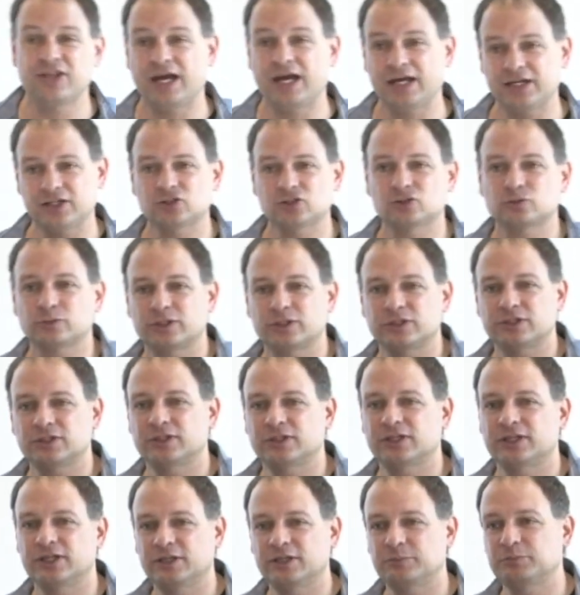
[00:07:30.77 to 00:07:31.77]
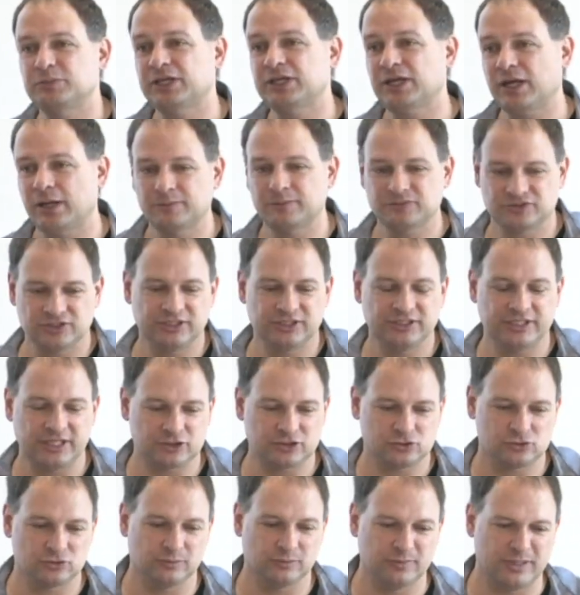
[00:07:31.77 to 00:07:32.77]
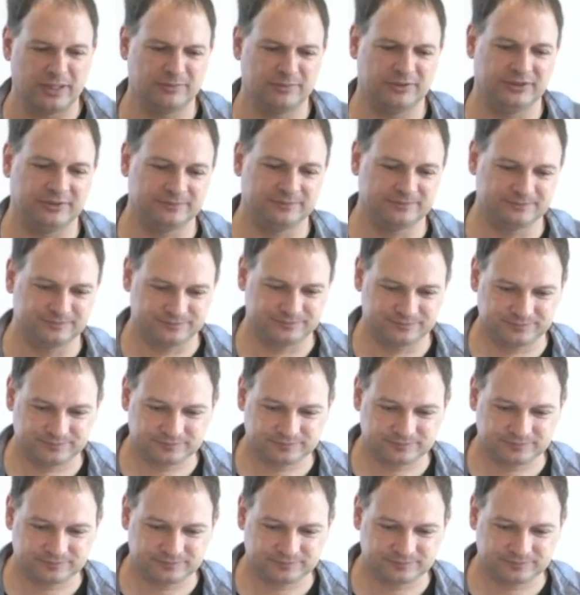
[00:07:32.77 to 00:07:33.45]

that is where it becomes a natural mapping.